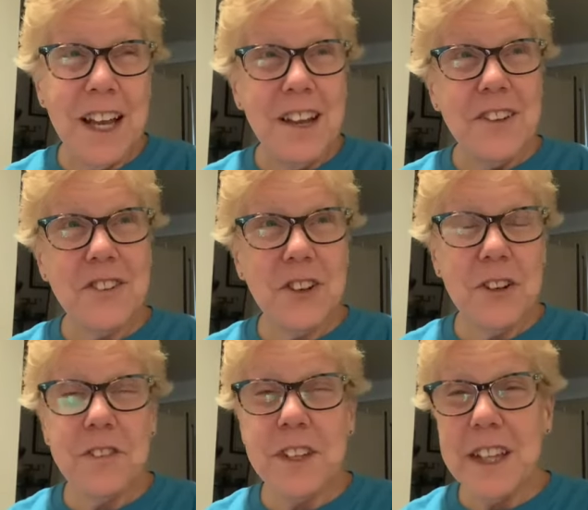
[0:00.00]
So
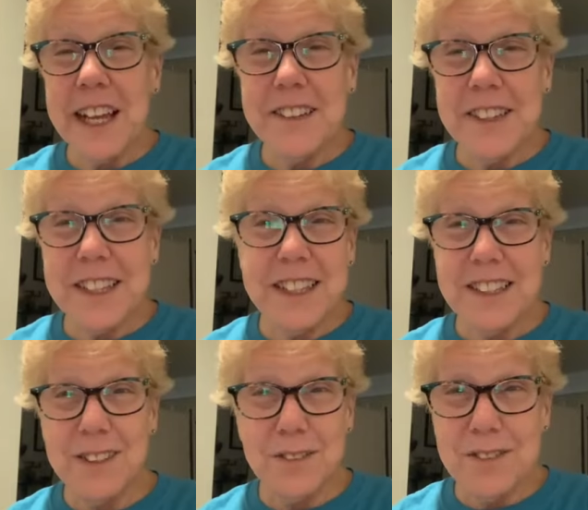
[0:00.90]
if you liked it,
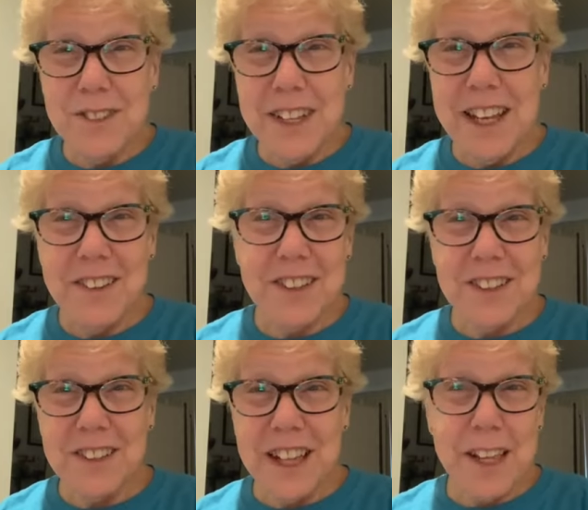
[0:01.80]
hit the
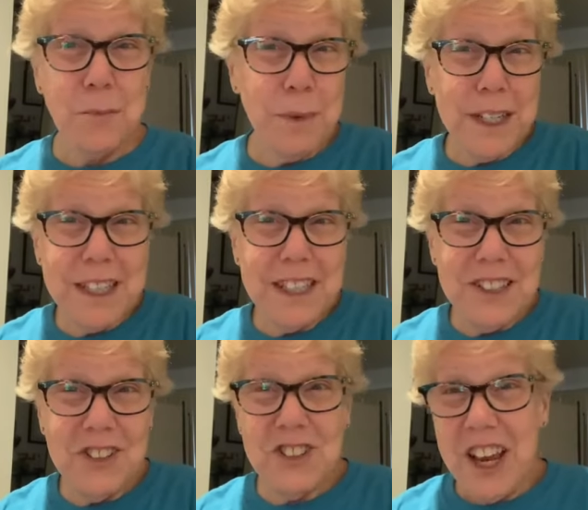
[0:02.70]
like
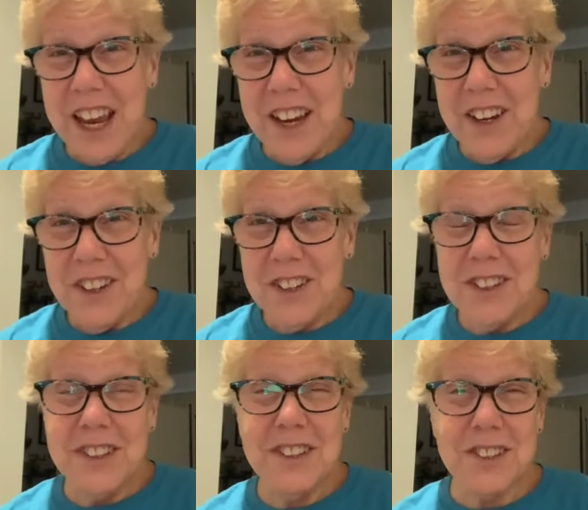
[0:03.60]
button,
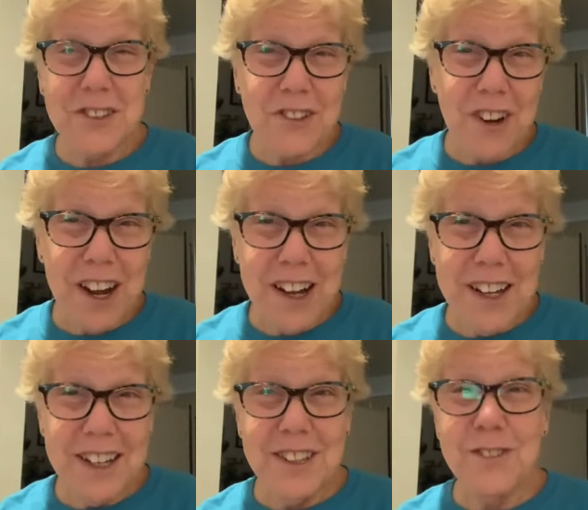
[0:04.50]
share,
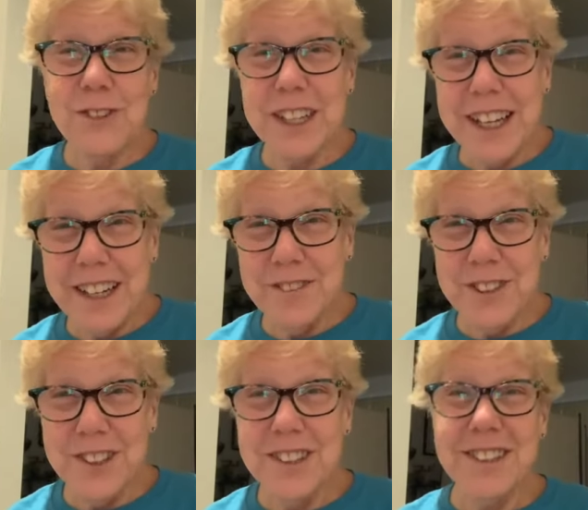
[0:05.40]
subscribe,
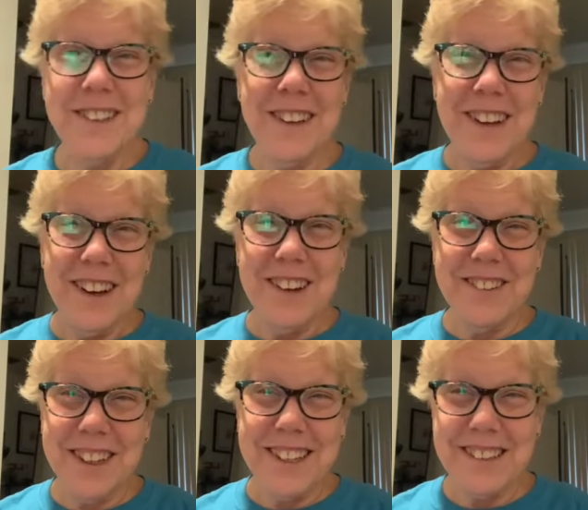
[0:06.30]
whatever. All
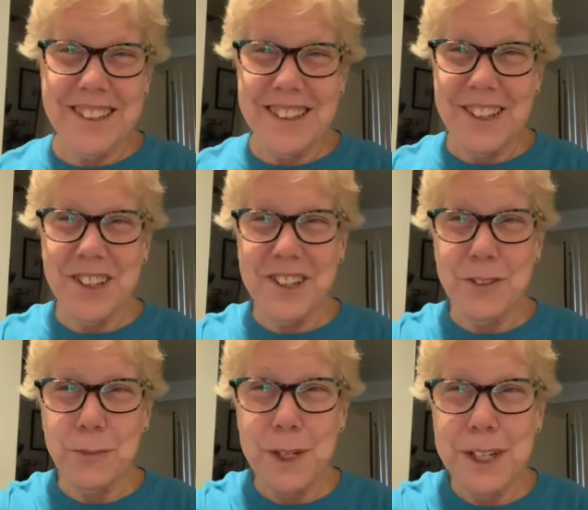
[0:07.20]
right, take care,
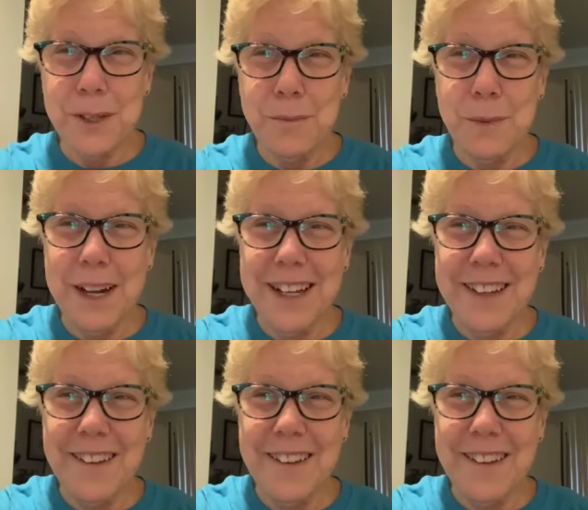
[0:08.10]
everybody. Bye.